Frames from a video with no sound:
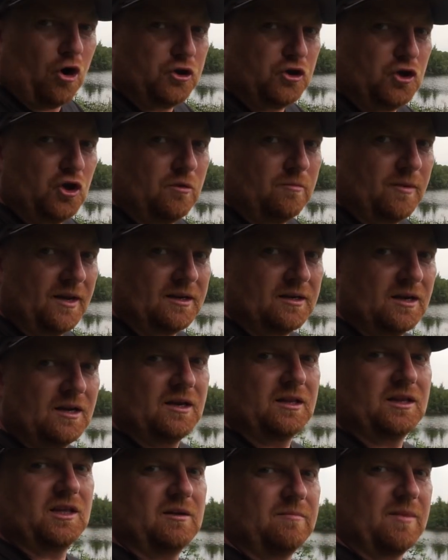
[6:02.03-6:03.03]
and humid.
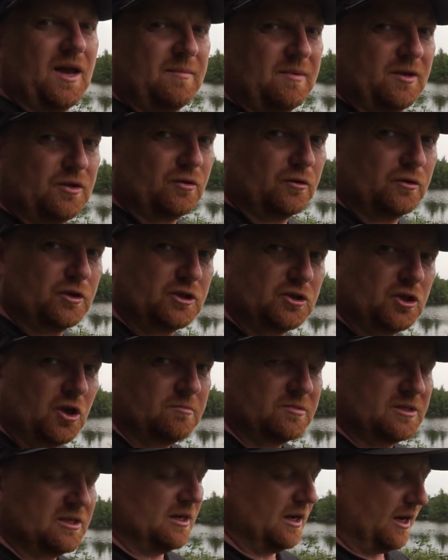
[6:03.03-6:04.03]
There may be
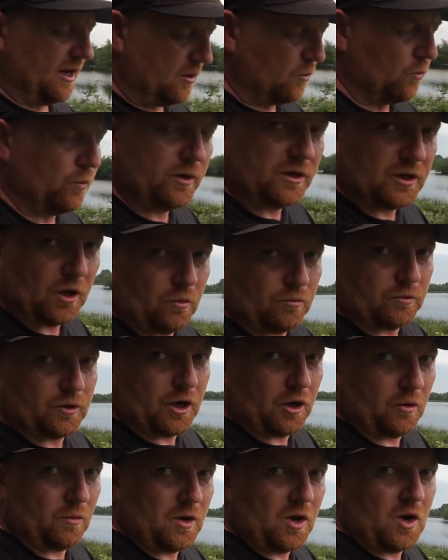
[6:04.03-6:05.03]
thunderstorms tonight, we don't
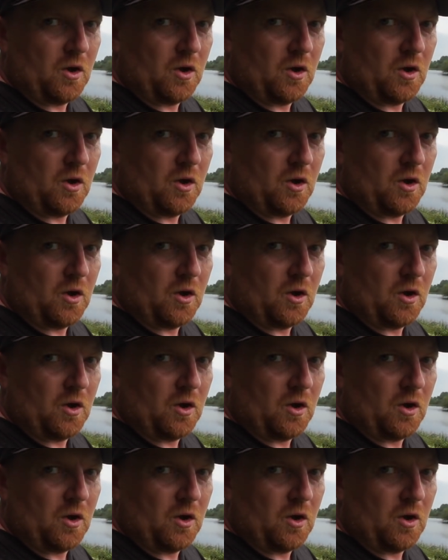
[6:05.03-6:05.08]
know.